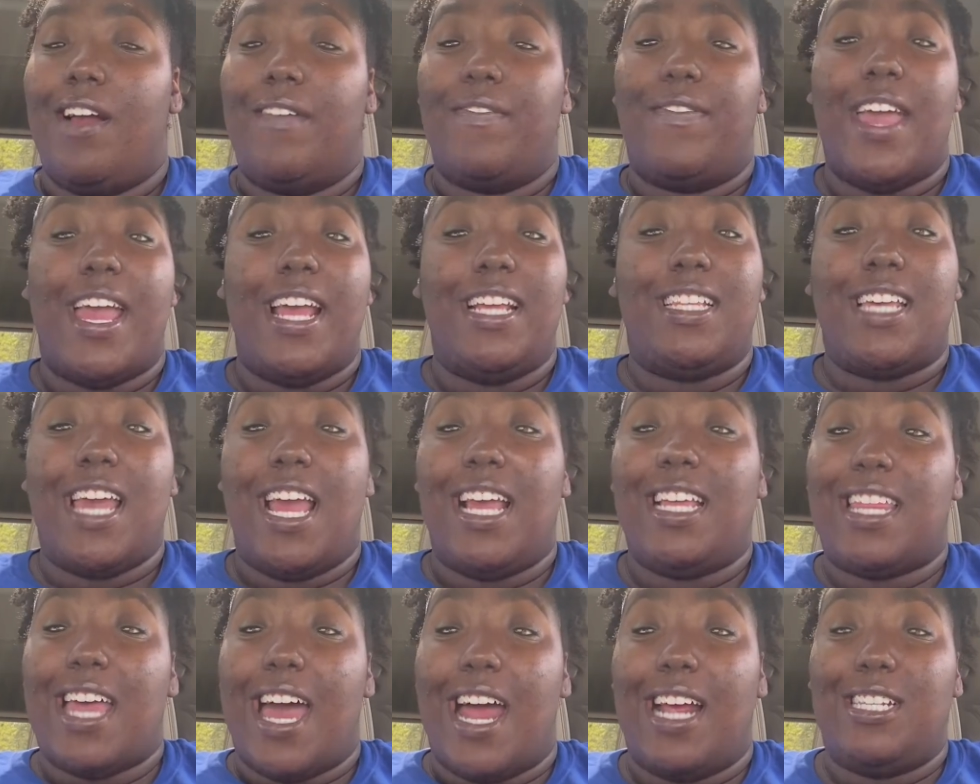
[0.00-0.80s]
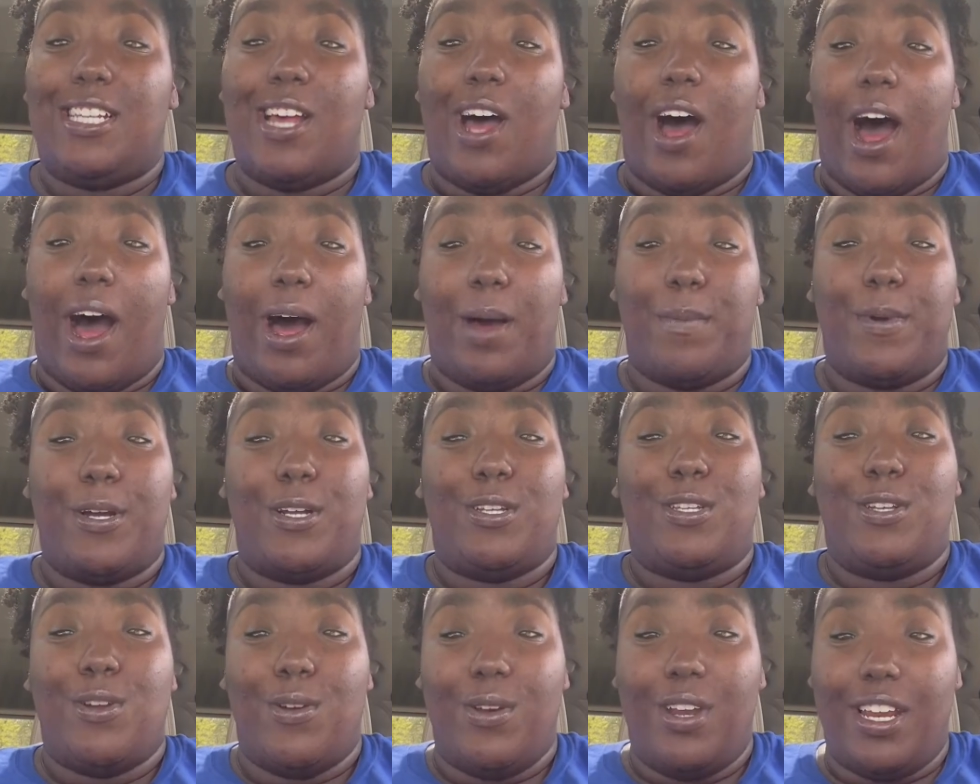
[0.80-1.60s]
they take that as an
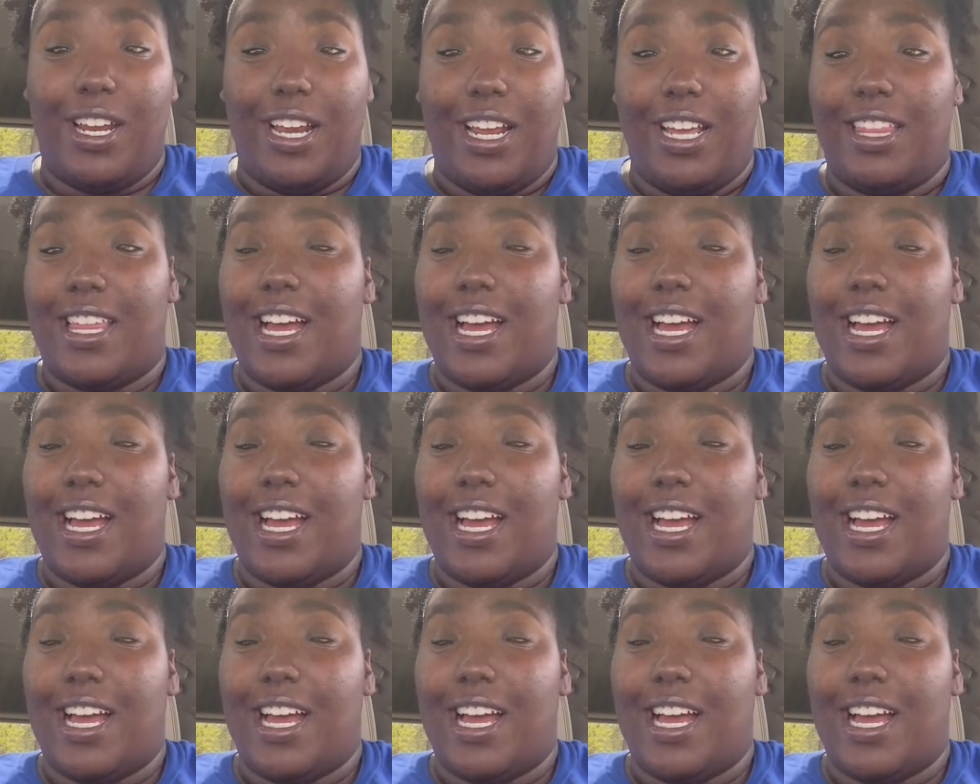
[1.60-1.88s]
opportunity.